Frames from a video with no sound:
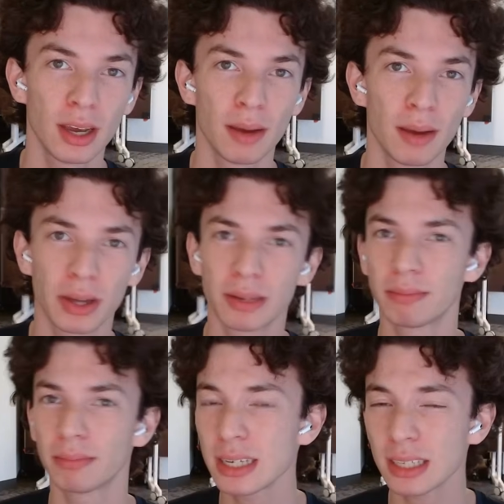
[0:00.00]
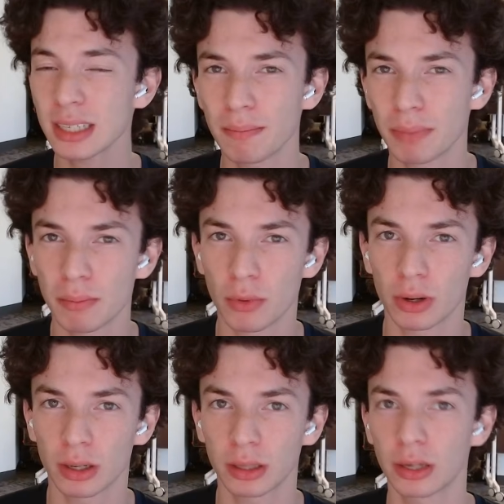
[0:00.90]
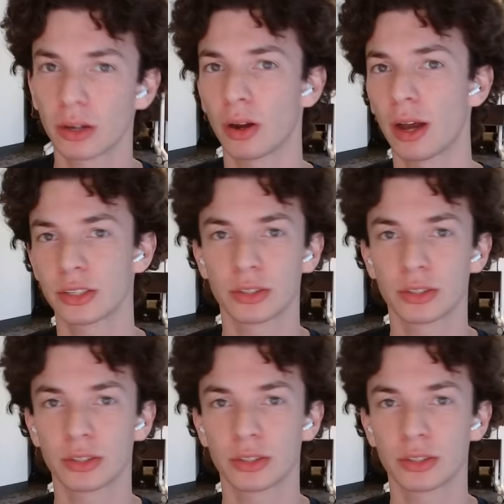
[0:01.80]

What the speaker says: but things get a bit more unclear as